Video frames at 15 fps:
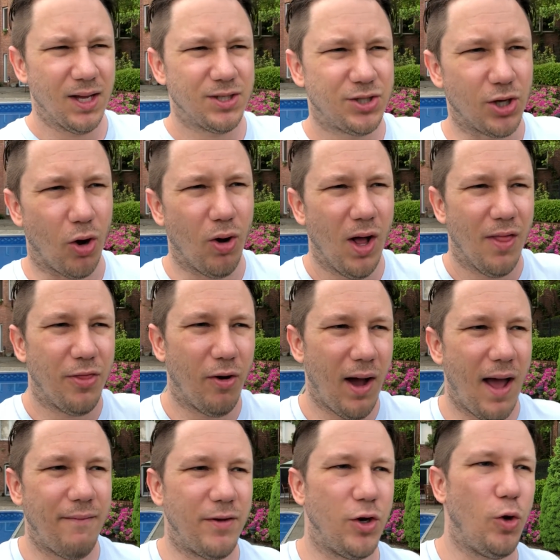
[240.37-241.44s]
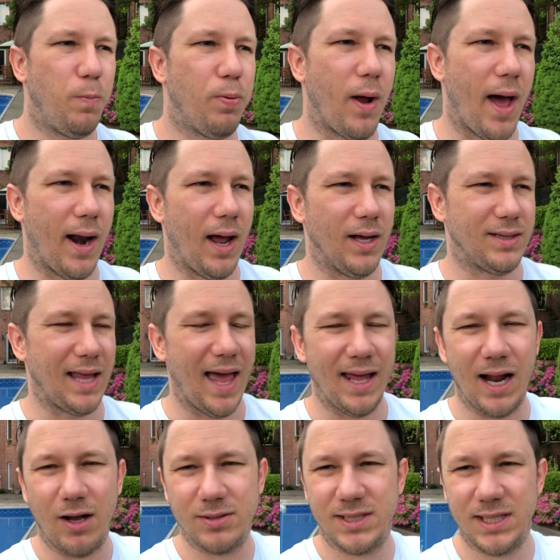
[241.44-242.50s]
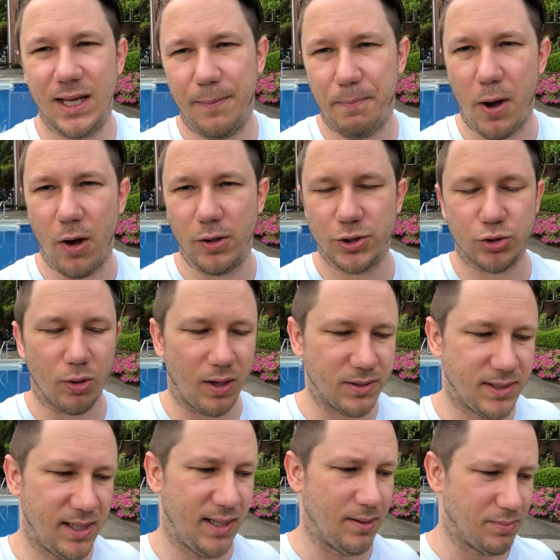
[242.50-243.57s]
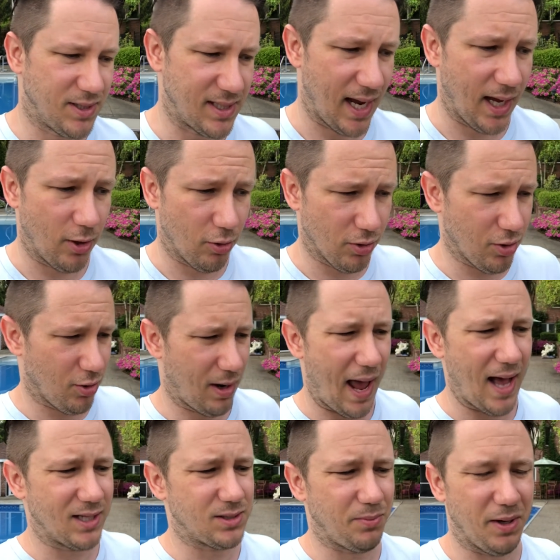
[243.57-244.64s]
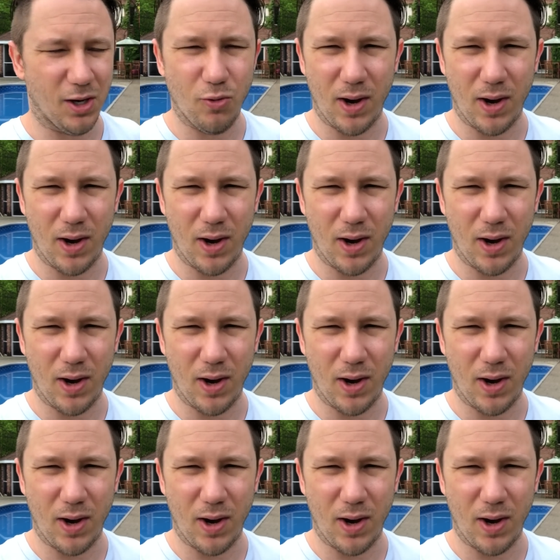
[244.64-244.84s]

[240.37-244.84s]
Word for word: So they'll have a new product and I'll see a post or I'll see them saying, or they're asking me a